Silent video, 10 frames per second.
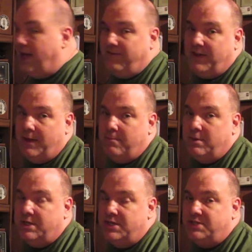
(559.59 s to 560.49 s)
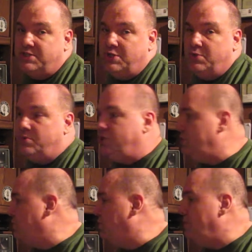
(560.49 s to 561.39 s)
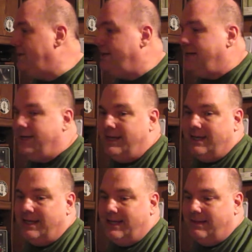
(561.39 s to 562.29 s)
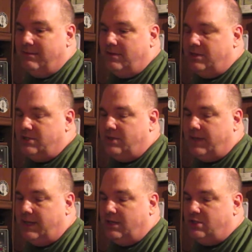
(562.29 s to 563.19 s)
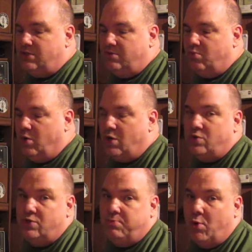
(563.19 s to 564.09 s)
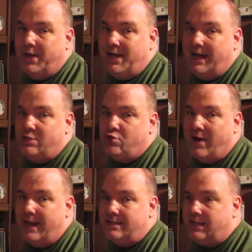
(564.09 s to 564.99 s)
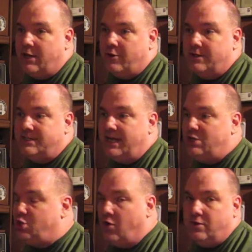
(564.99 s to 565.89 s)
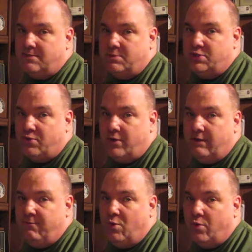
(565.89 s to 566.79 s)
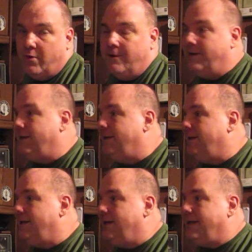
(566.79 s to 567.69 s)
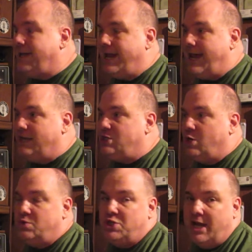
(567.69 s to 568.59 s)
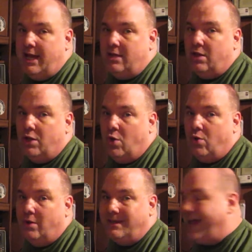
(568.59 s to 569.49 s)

FM is tuned to the 102.9 translator in St. Charles, Missouri for KHOJ, the local